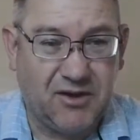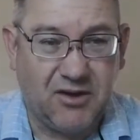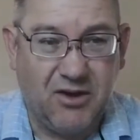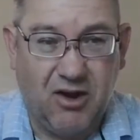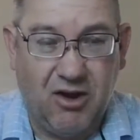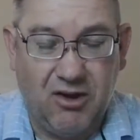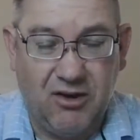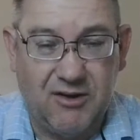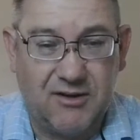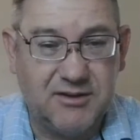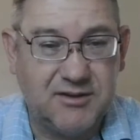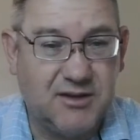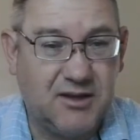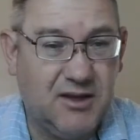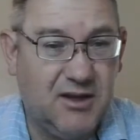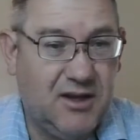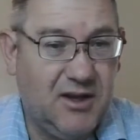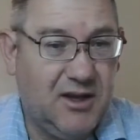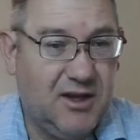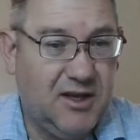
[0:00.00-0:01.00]
Call us,
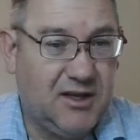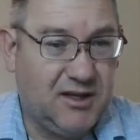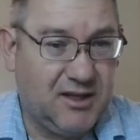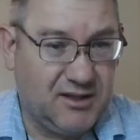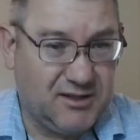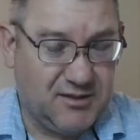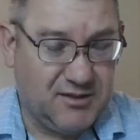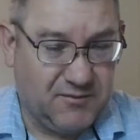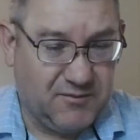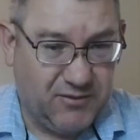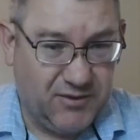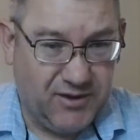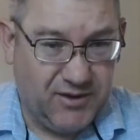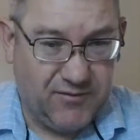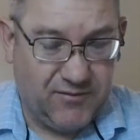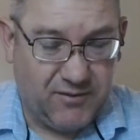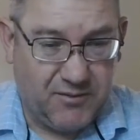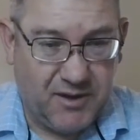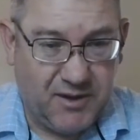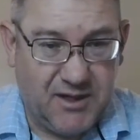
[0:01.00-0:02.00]
get some free
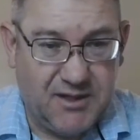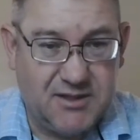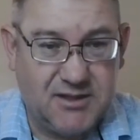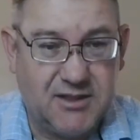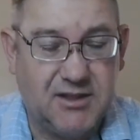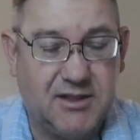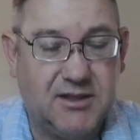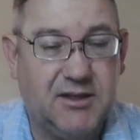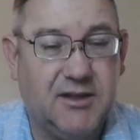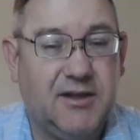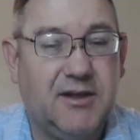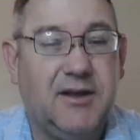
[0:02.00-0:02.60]
information.